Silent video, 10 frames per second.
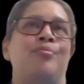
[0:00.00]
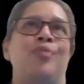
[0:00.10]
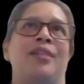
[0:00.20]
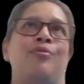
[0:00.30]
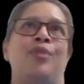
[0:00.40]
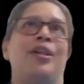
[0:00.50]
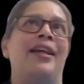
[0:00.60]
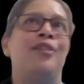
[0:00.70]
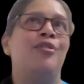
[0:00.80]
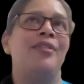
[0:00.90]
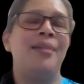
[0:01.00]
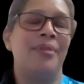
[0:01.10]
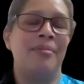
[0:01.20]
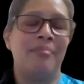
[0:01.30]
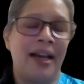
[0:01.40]
what can you keep
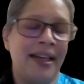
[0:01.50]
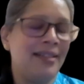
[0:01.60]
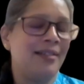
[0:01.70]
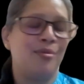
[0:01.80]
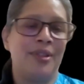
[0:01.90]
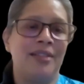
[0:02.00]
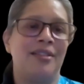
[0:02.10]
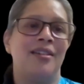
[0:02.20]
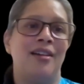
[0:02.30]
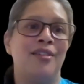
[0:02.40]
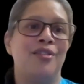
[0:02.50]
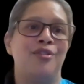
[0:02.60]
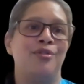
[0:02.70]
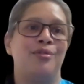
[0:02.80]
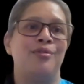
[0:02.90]
in mind with regards
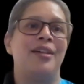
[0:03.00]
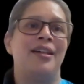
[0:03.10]
to